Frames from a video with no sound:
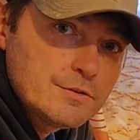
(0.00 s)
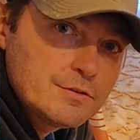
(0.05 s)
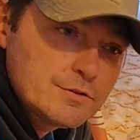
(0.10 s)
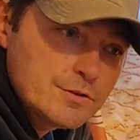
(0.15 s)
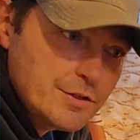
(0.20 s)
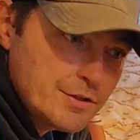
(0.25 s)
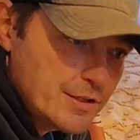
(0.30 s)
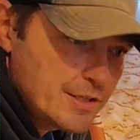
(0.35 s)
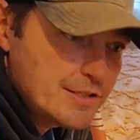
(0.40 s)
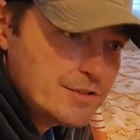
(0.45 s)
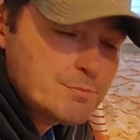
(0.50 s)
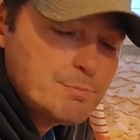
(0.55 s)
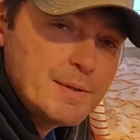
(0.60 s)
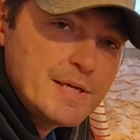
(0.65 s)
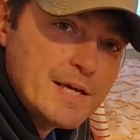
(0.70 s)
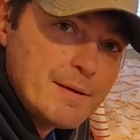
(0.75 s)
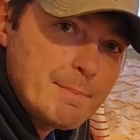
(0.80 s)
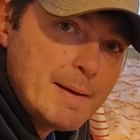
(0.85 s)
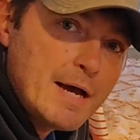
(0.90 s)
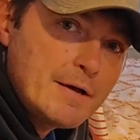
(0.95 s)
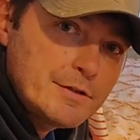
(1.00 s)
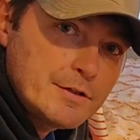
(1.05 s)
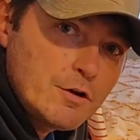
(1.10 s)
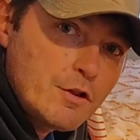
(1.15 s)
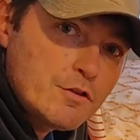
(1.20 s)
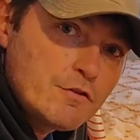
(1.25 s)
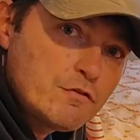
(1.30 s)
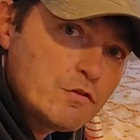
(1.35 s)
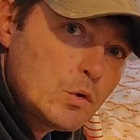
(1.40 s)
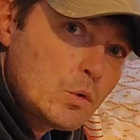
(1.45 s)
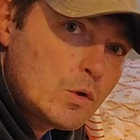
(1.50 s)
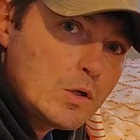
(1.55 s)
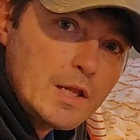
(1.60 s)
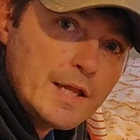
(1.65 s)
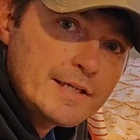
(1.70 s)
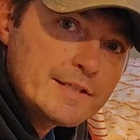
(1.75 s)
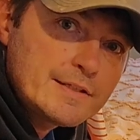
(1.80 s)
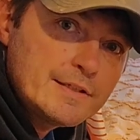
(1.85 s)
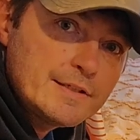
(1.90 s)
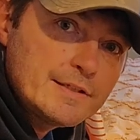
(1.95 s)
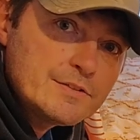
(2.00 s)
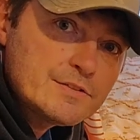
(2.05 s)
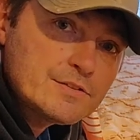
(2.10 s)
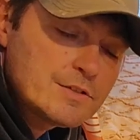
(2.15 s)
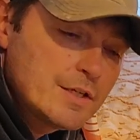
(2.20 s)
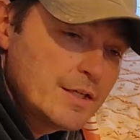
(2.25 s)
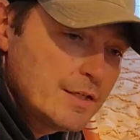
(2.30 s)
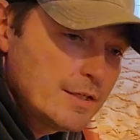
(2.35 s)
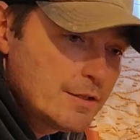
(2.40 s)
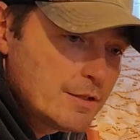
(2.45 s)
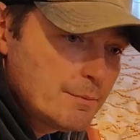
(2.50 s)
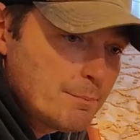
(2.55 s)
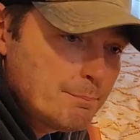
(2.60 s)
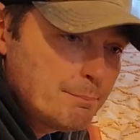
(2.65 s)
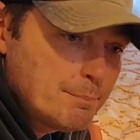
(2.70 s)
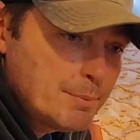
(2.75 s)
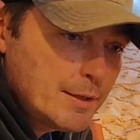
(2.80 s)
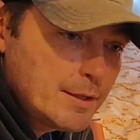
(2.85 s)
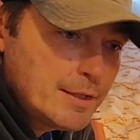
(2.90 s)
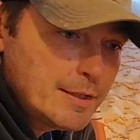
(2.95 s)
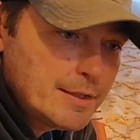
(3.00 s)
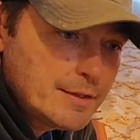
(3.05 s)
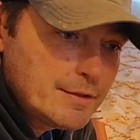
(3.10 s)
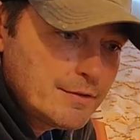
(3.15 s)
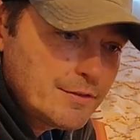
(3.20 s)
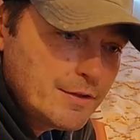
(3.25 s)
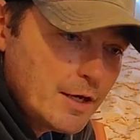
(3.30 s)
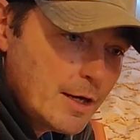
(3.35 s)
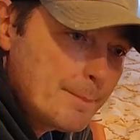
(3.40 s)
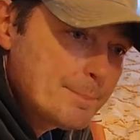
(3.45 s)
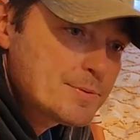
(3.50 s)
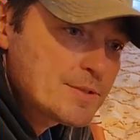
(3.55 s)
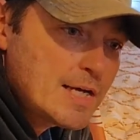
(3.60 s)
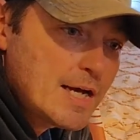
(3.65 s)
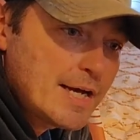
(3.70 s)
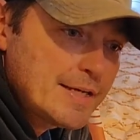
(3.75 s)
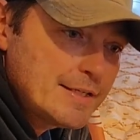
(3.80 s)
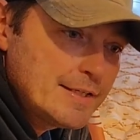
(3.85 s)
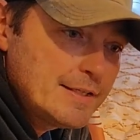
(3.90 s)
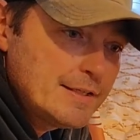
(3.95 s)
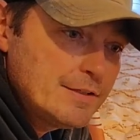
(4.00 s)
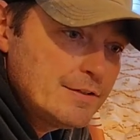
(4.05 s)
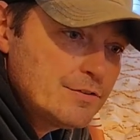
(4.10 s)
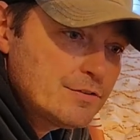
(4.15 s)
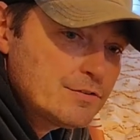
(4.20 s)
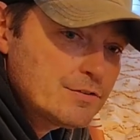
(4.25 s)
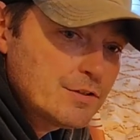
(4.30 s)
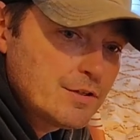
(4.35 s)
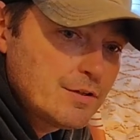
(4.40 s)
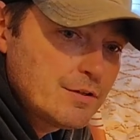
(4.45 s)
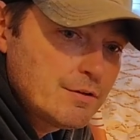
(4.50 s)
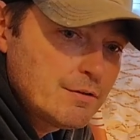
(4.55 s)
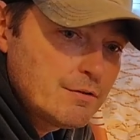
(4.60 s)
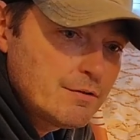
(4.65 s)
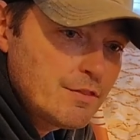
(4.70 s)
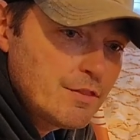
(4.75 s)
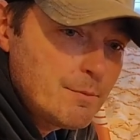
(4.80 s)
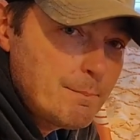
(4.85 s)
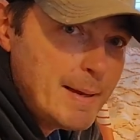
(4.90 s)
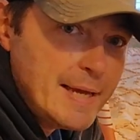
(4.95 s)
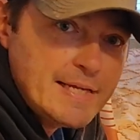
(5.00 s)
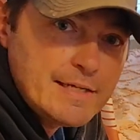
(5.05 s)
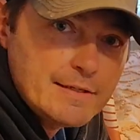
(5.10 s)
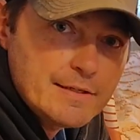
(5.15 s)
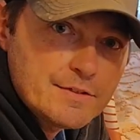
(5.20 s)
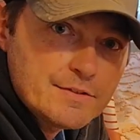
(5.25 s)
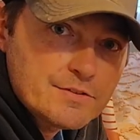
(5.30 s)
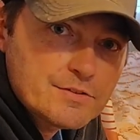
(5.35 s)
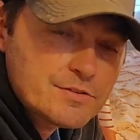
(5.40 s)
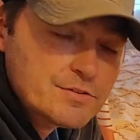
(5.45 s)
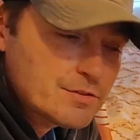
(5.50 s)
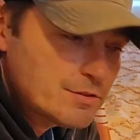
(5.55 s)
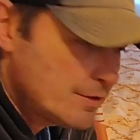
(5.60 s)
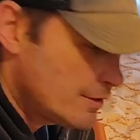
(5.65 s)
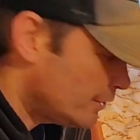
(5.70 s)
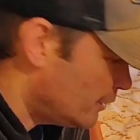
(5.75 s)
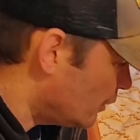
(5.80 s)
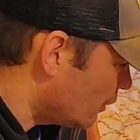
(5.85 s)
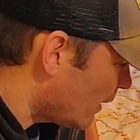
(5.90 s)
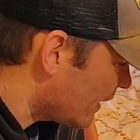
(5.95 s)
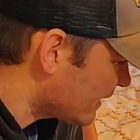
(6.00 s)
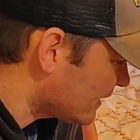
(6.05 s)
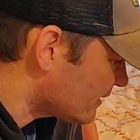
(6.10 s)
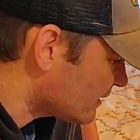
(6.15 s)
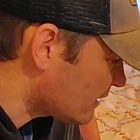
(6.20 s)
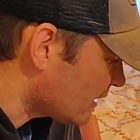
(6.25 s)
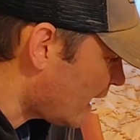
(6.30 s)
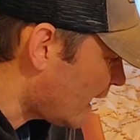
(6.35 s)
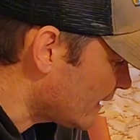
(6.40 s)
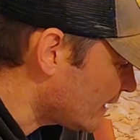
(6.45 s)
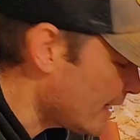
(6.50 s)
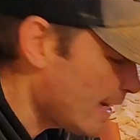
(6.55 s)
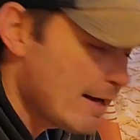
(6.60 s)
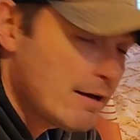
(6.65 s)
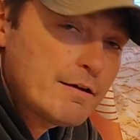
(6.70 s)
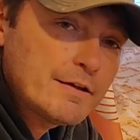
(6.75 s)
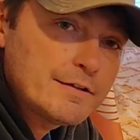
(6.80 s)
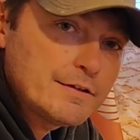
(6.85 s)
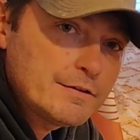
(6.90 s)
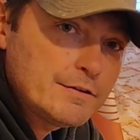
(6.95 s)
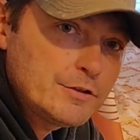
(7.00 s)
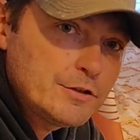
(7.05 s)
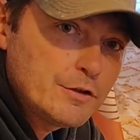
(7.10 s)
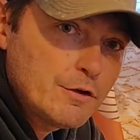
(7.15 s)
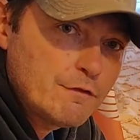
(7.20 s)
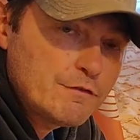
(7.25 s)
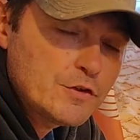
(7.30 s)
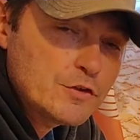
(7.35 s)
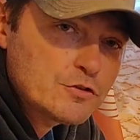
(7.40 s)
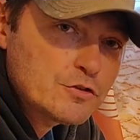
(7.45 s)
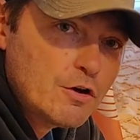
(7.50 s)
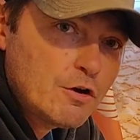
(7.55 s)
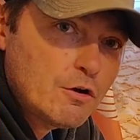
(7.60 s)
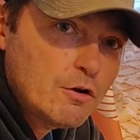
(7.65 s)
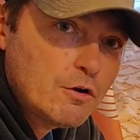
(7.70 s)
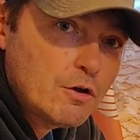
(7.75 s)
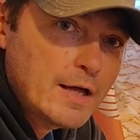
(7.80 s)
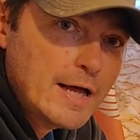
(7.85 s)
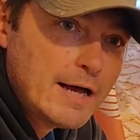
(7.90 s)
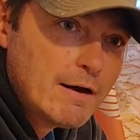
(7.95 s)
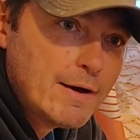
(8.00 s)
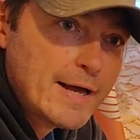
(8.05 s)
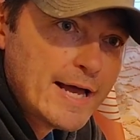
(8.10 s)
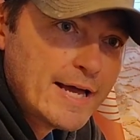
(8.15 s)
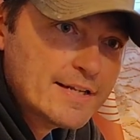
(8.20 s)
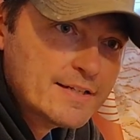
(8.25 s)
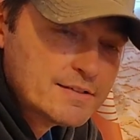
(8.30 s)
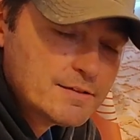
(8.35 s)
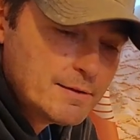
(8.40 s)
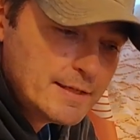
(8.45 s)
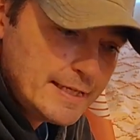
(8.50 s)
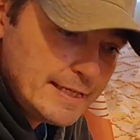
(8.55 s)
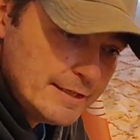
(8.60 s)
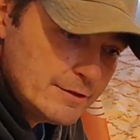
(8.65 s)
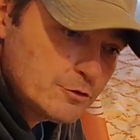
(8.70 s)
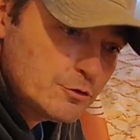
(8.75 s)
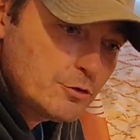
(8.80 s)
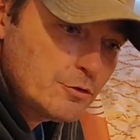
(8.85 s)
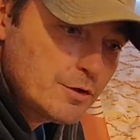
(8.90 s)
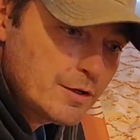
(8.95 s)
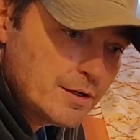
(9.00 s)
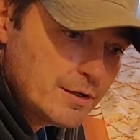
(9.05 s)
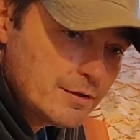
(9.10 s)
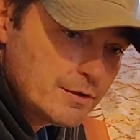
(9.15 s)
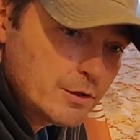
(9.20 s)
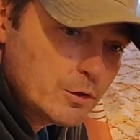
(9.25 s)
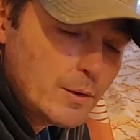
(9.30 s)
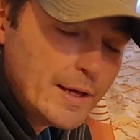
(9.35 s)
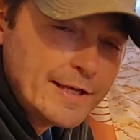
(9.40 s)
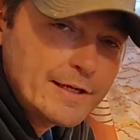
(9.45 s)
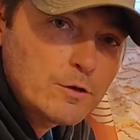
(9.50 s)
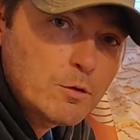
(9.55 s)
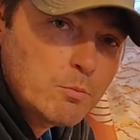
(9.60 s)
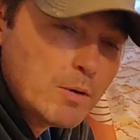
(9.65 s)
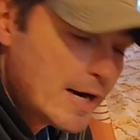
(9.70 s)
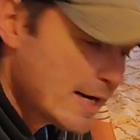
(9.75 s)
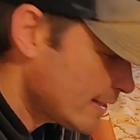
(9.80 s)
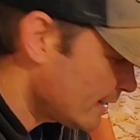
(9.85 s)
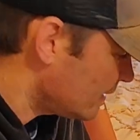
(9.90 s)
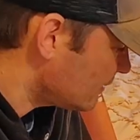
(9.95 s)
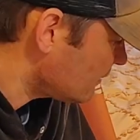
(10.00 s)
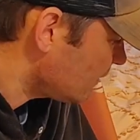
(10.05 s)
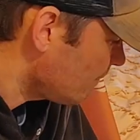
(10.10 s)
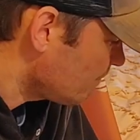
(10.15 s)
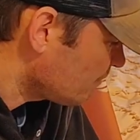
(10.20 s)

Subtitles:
to this being mounted on the floor like this. But the upside is the maintenance. You know, I can slide it out. You know, if you saw how I had it into the little angle brackets,